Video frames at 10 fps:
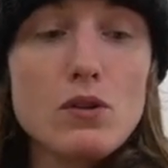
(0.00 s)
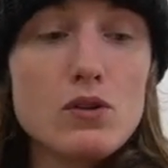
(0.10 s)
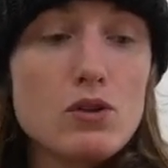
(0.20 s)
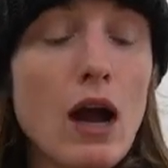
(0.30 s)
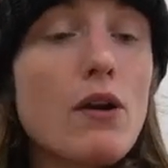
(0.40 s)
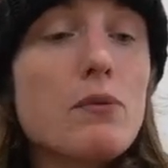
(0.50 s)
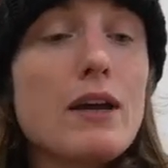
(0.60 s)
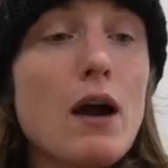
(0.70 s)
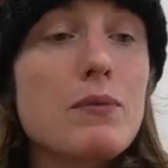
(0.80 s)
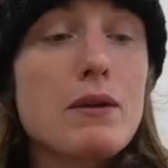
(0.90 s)
So how can we
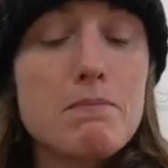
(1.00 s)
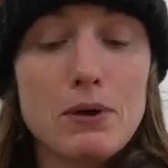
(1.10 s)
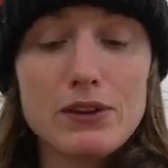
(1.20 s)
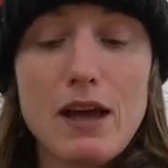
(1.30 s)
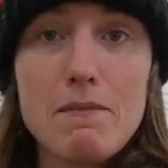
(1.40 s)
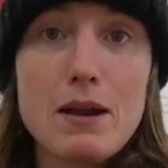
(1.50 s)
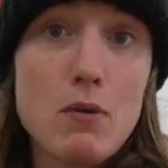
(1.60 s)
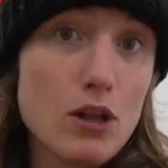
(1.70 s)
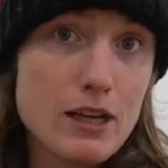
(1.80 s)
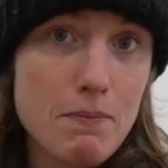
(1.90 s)
help them build that
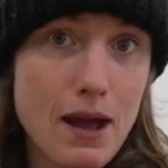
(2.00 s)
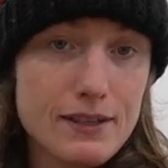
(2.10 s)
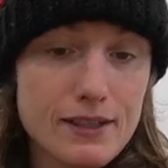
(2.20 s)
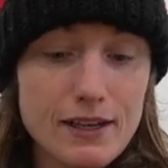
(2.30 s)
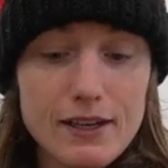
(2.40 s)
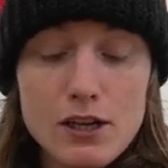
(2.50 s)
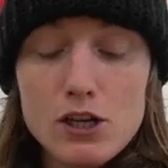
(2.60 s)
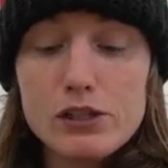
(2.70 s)
metabolic capacity?